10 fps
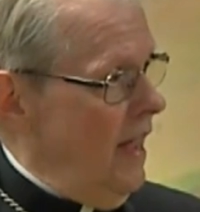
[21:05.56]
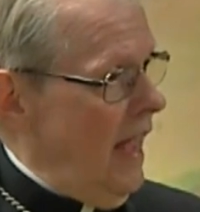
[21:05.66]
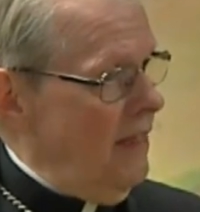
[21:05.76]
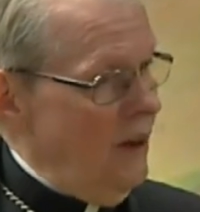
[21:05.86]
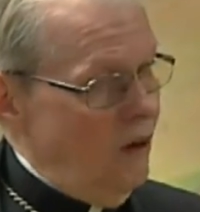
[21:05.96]

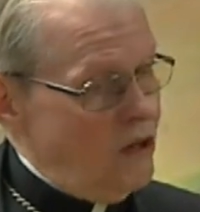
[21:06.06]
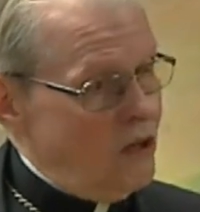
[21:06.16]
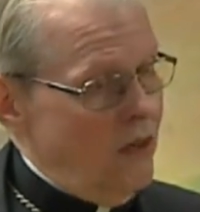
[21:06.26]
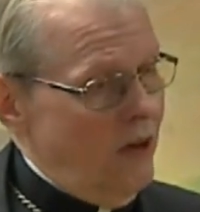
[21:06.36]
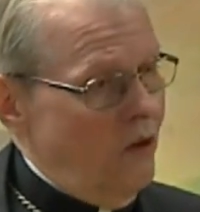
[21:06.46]
And then
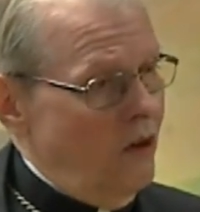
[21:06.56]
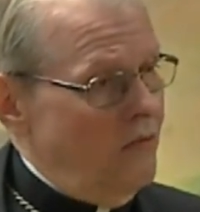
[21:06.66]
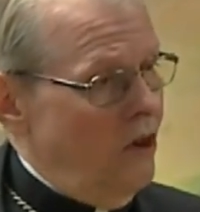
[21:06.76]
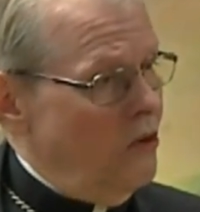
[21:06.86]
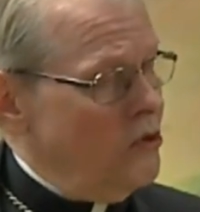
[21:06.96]
also that all
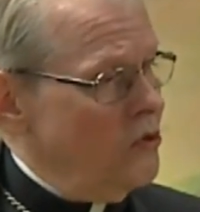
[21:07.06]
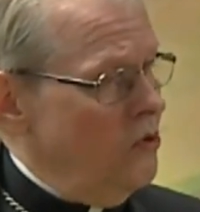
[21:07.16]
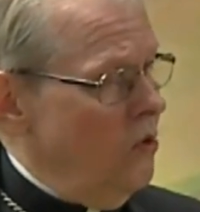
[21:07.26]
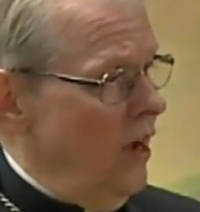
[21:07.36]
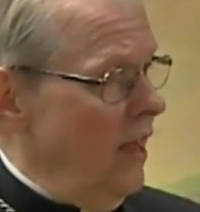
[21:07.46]
of those
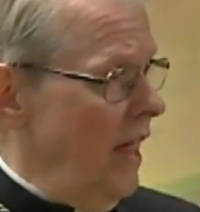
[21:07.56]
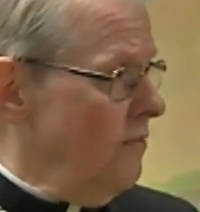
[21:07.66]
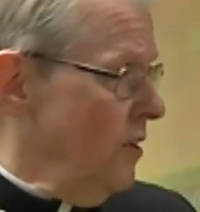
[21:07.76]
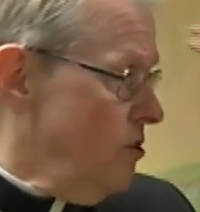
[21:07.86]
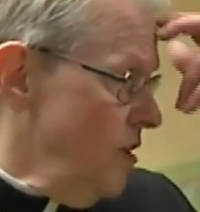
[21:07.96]
who uh,
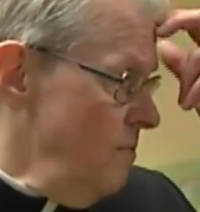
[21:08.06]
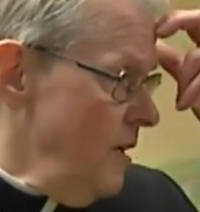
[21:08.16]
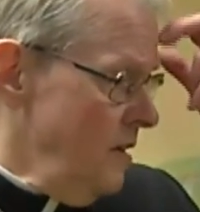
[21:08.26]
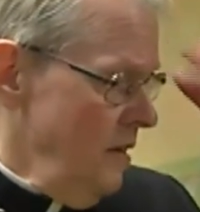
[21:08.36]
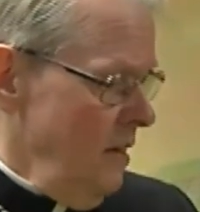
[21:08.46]
have
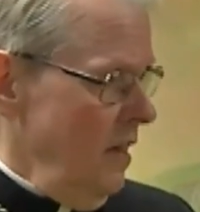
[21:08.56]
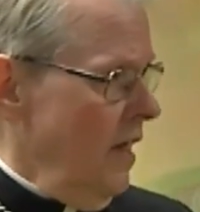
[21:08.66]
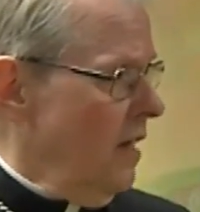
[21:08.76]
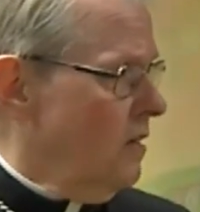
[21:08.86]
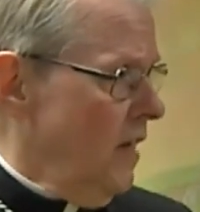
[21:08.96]
legitimate
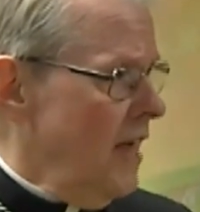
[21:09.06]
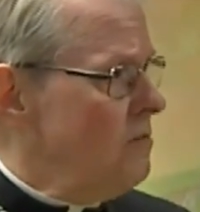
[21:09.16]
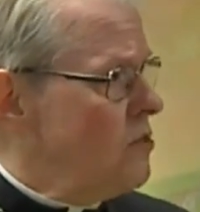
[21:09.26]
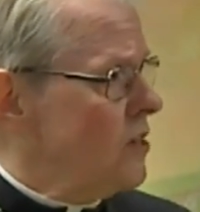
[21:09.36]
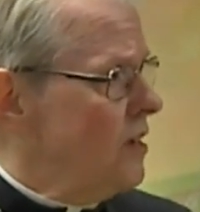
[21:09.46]
uh,
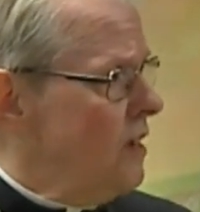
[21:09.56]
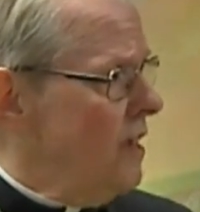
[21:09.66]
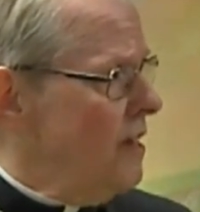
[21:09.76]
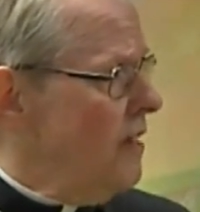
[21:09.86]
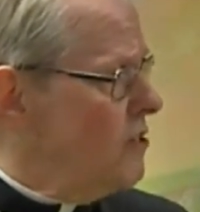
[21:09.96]
claims and,
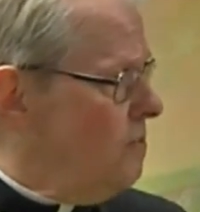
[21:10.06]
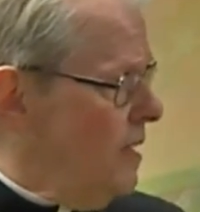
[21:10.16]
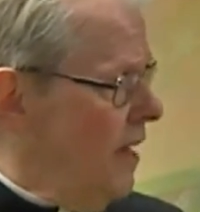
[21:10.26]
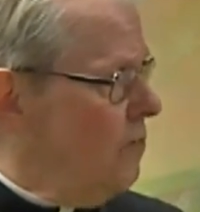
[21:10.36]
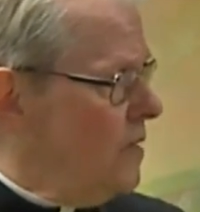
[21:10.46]
and, need to
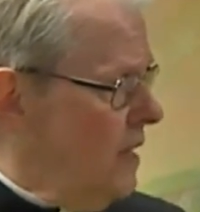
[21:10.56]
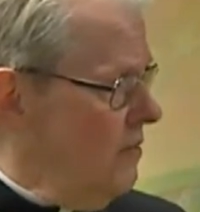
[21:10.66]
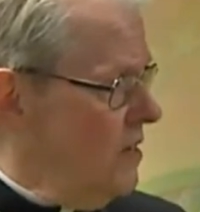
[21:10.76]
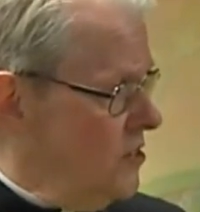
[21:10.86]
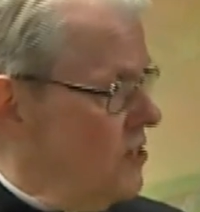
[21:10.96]
be helped and
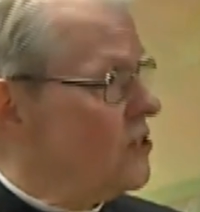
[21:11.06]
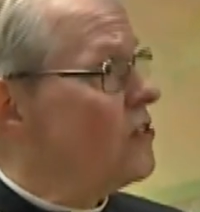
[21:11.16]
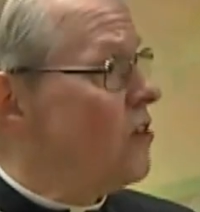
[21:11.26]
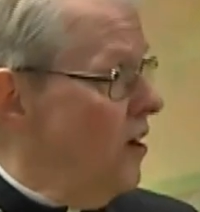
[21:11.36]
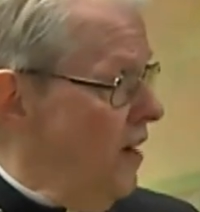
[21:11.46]
given
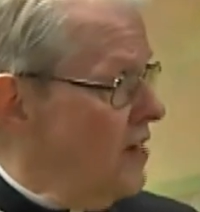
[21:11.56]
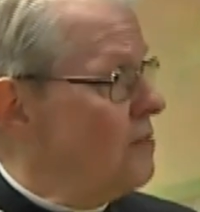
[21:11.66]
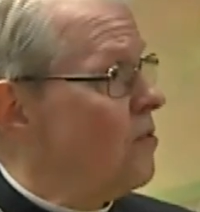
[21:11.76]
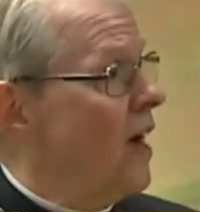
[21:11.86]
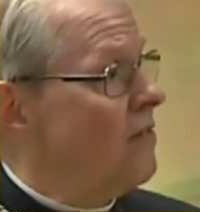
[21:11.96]
assistance are not
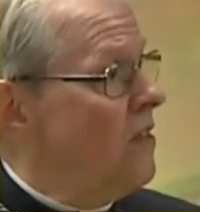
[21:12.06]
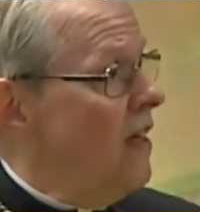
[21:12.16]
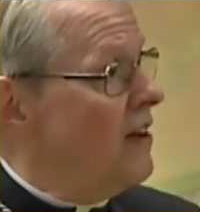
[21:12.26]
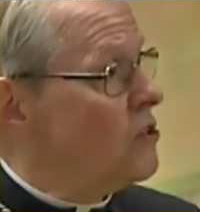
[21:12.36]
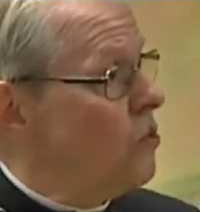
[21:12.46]
deprived
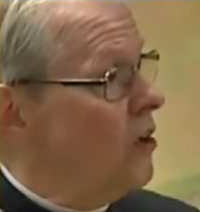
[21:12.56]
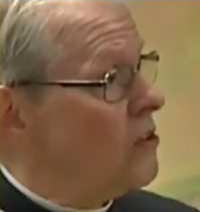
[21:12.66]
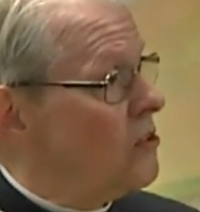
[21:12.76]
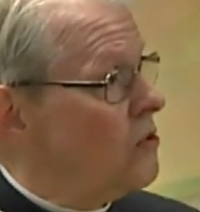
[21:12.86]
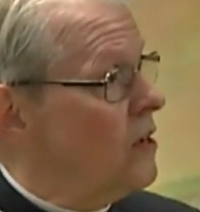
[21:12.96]
of that as
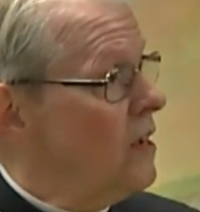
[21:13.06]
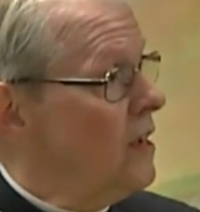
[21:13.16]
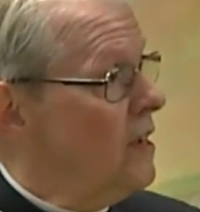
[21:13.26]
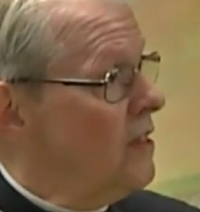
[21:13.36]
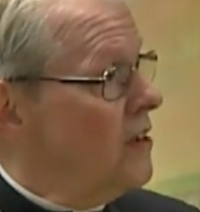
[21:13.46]
well too.
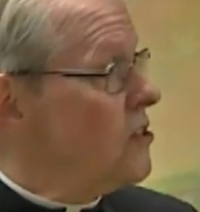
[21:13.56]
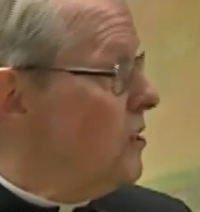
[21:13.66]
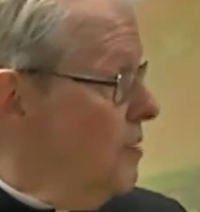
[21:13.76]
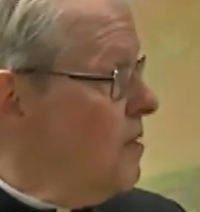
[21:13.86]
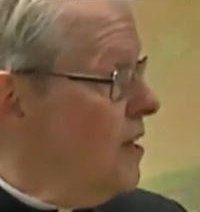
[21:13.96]
There's
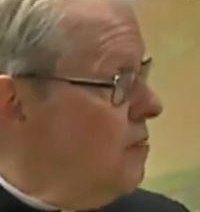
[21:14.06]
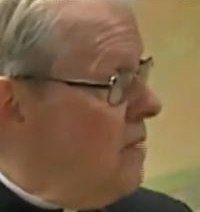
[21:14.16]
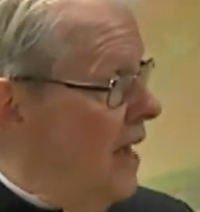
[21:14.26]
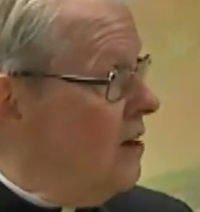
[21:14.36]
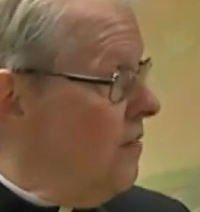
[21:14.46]
a limited
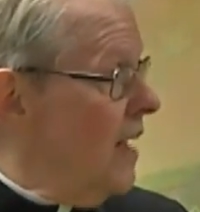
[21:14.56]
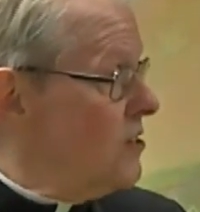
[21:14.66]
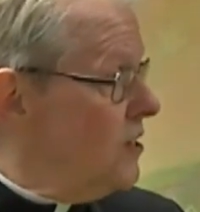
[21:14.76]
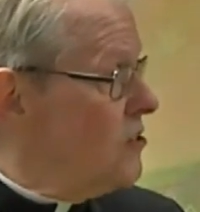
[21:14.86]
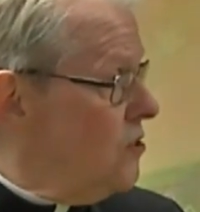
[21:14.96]
amount of
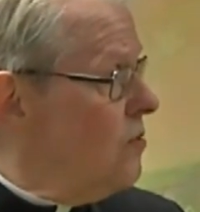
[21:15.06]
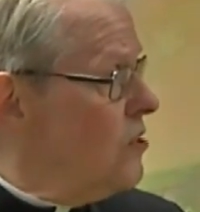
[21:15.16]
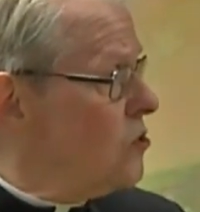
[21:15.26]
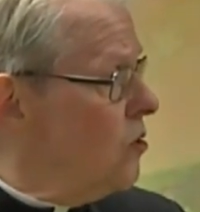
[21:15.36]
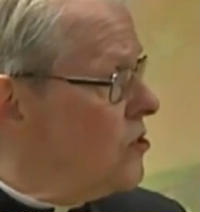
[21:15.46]
assets and
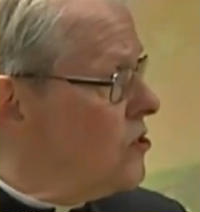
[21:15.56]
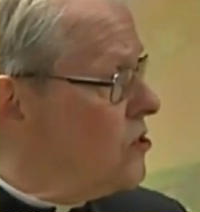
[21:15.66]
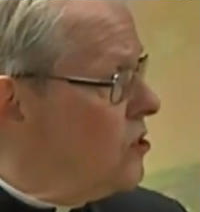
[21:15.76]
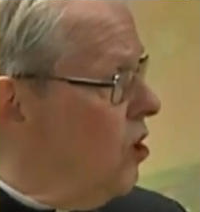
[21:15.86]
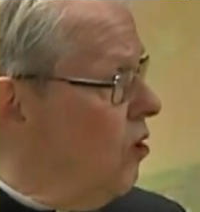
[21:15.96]

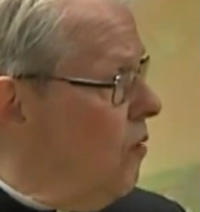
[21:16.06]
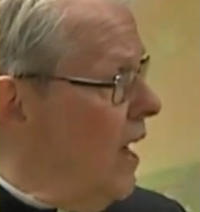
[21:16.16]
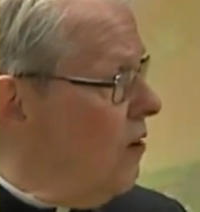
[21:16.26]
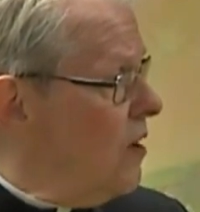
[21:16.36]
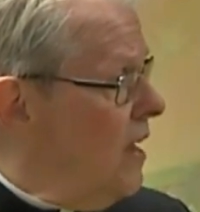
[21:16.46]
resources to go
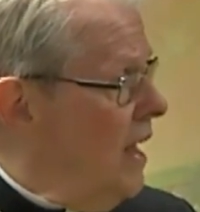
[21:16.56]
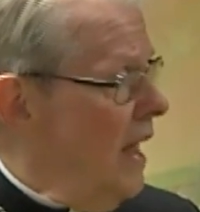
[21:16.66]
around,